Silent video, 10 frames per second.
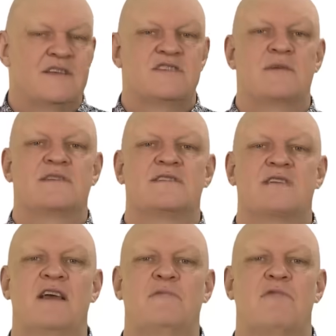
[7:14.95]
so its
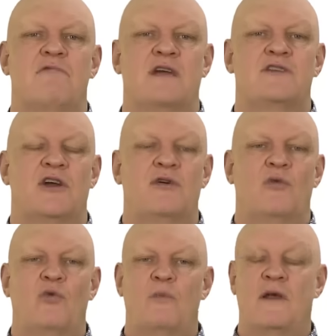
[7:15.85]
taper ratio
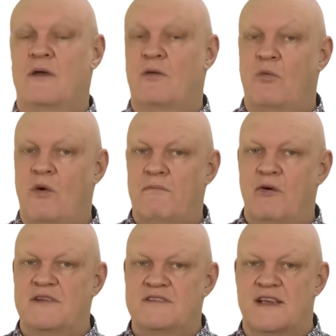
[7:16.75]
will be
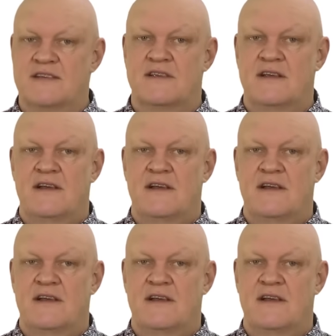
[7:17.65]
1.6